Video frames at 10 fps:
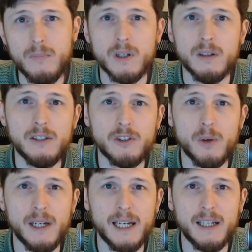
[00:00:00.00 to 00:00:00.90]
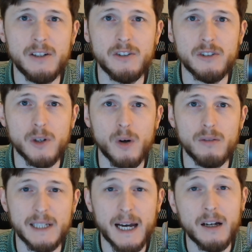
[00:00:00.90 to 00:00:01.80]
Let's go ahead and just go over
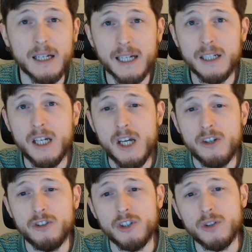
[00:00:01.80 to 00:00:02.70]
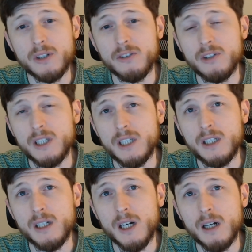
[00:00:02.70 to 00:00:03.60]
the outline so you can
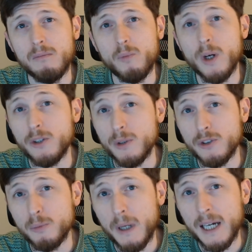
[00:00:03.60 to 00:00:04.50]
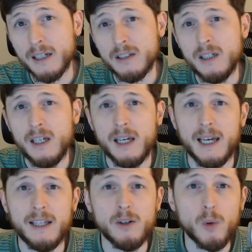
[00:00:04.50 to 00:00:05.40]
see what to expect
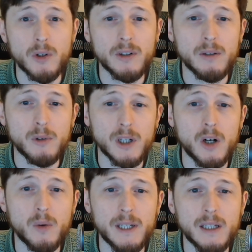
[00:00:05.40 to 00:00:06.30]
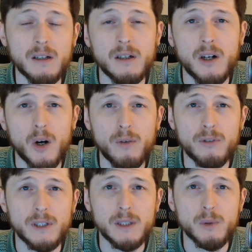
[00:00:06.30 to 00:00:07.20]
and the order it will go in.
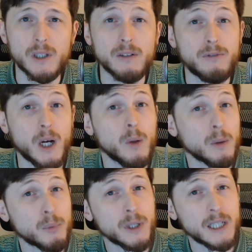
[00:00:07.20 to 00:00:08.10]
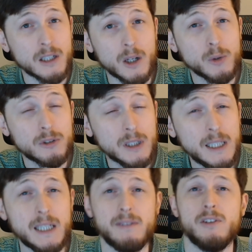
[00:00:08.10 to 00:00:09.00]
Hopefully we're going to follow it pretty closely,
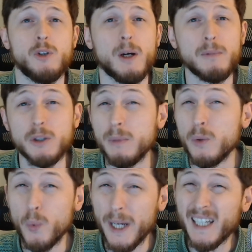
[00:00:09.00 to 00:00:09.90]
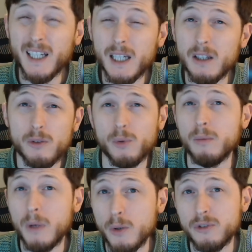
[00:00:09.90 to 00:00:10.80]
even though I'm going to be winging it through
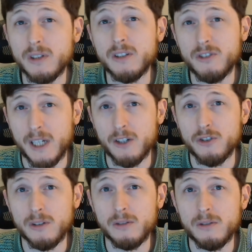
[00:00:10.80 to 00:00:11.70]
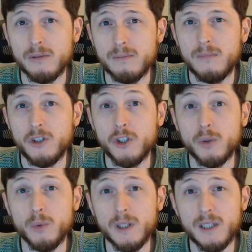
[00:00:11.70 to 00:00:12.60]
most of the sections. Do you
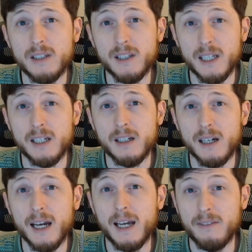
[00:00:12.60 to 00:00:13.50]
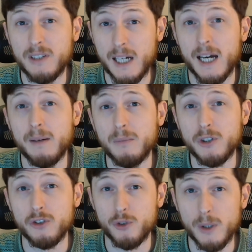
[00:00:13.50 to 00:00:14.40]
really think I have time to
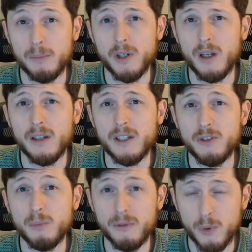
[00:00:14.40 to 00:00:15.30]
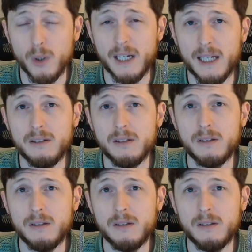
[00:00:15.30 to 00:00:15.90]
script all of this beforehand?